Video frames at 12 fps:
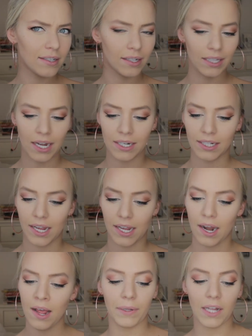
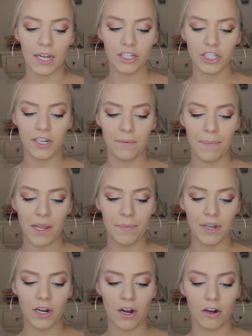London blush in
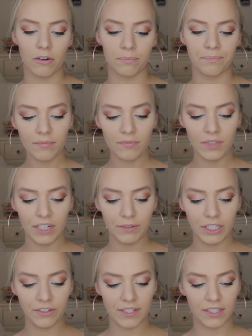Baby Doll. I've
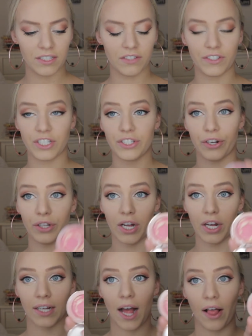been using this for so
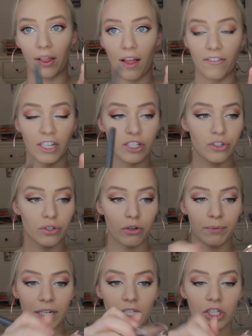long. I love it so
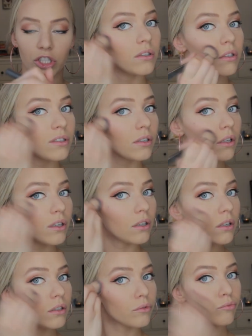much. Just
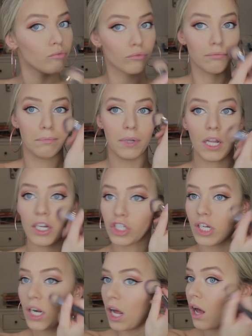gonna
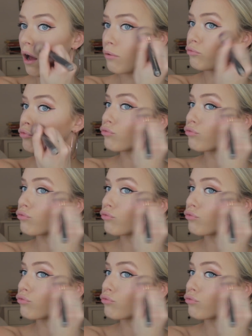blush it up.